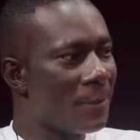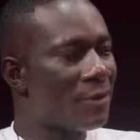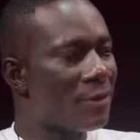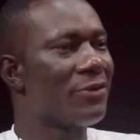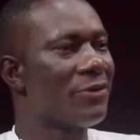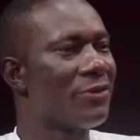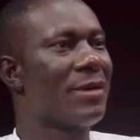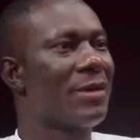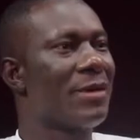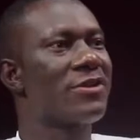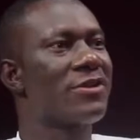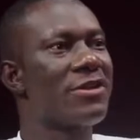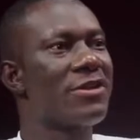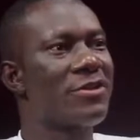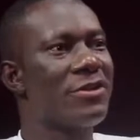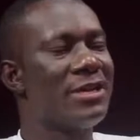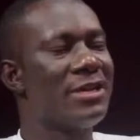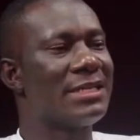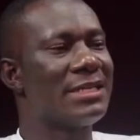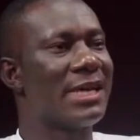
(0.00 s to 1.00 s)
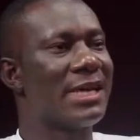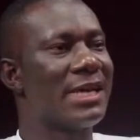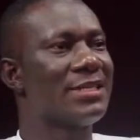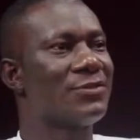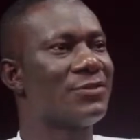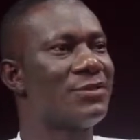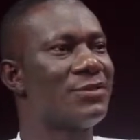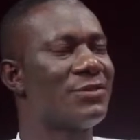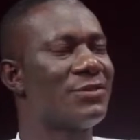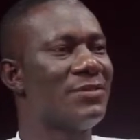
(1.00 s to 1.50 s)
Honorable got in
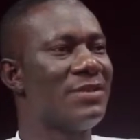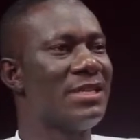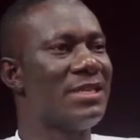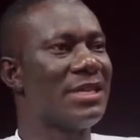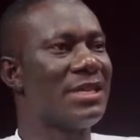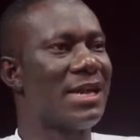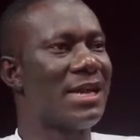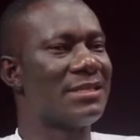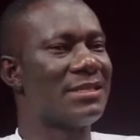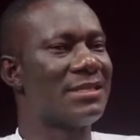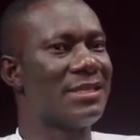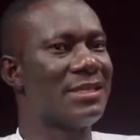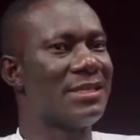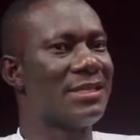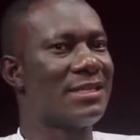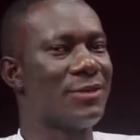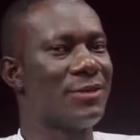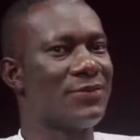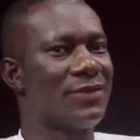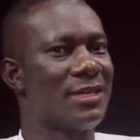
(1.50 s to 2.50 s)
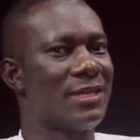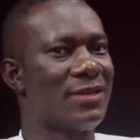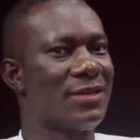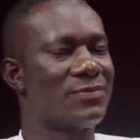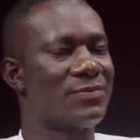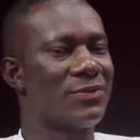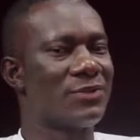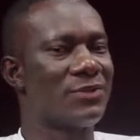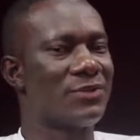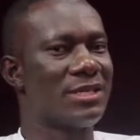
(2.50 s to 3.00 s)
touch with me as the head of the
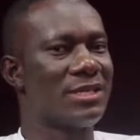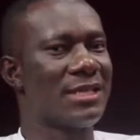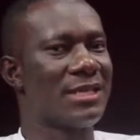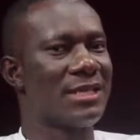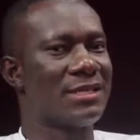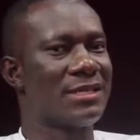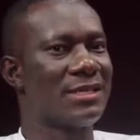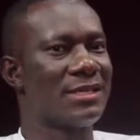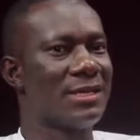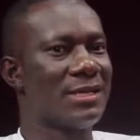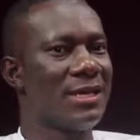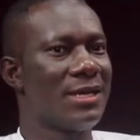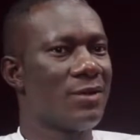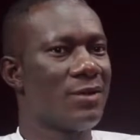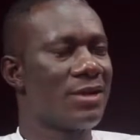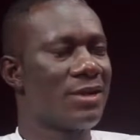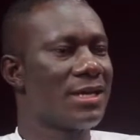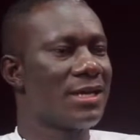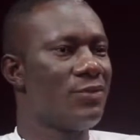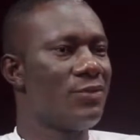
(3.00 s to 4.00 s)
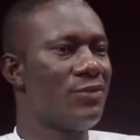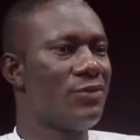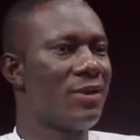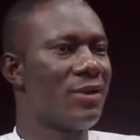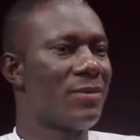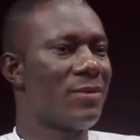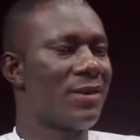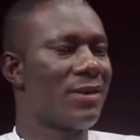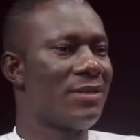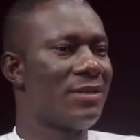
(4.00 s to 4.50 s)
health project that, what can we do
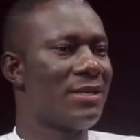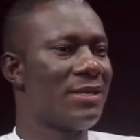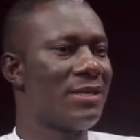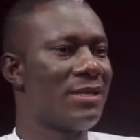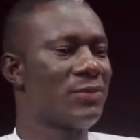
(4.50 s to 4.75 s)
about this?